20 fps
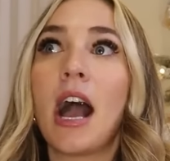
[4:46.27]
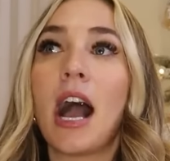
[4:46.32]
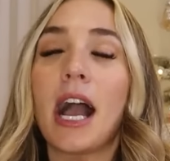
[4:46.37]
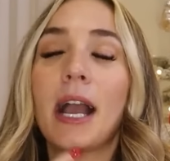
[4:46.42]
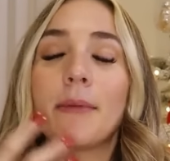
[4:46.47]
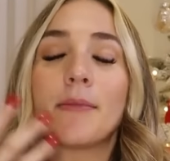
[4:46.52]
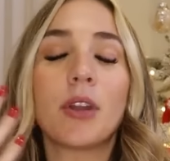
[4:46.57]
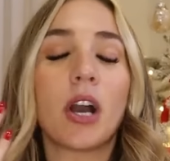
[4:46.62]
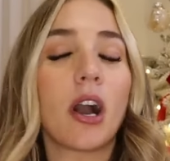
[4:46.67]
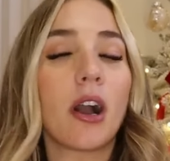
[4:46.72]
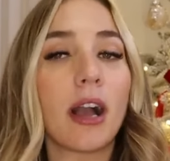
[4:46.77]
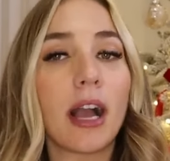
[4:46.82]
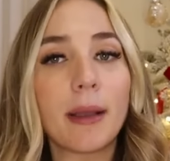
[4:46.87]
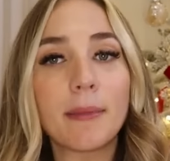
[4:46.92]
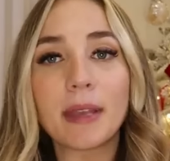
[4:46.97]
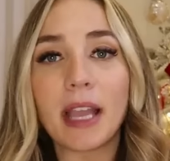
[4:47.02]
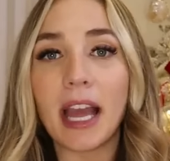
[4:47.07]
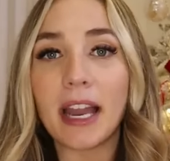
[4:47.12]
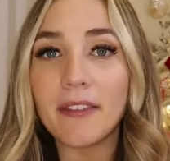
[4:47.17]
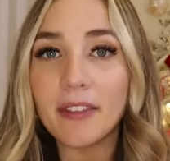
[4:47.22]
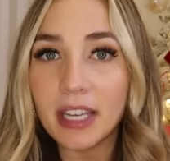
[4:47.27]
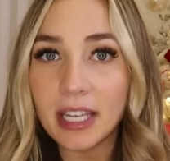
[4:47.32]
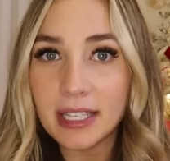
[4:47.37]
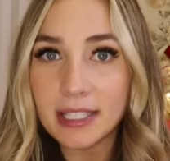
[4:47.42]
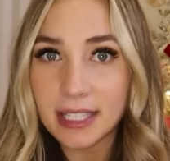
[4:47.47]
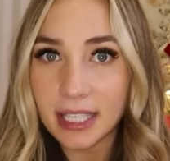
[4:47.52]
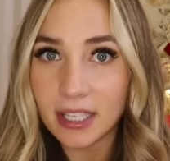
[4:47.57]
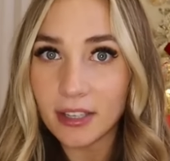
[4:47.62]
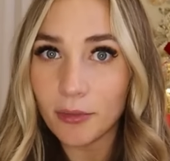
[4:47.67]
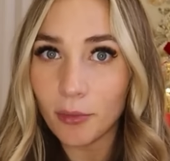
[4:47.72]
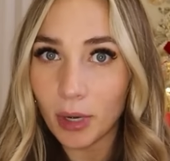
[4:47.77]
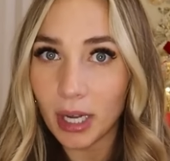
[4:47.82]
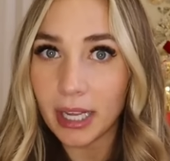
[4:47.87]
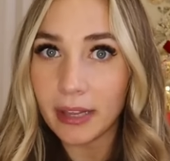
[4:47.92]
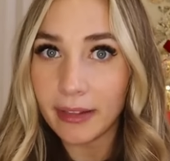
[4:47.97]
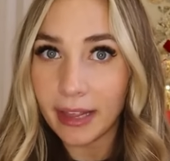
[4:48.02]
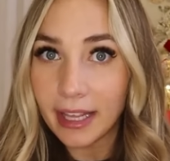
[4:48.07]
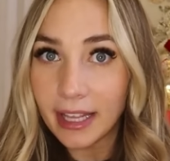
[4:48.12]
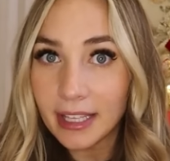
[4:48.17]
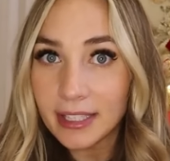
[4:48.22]
I'm not, I'm kind of getting sick of wearing
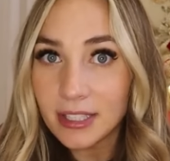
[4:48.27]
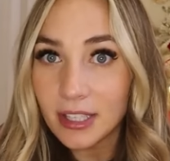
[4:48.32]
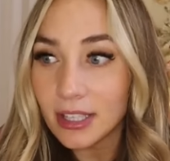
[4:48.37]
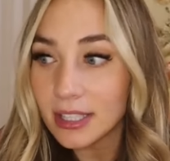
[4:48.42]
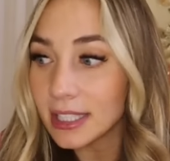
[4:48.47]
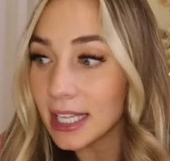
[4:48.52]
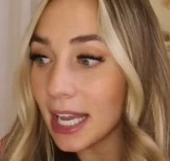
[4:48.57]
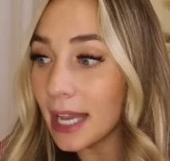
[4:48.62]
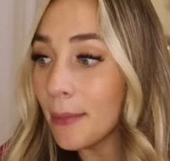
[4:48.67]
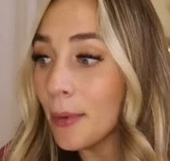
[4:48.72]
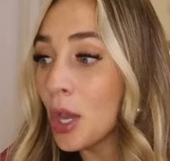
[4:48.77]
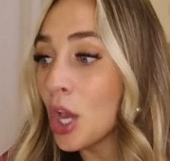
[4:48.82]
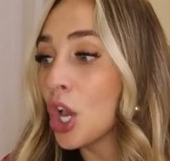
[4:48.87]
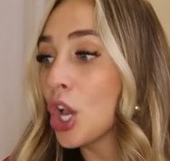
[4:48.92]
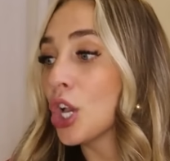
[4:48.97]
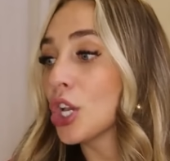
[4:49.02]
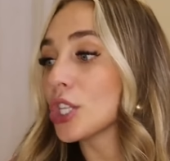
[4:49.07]
leggings all the time.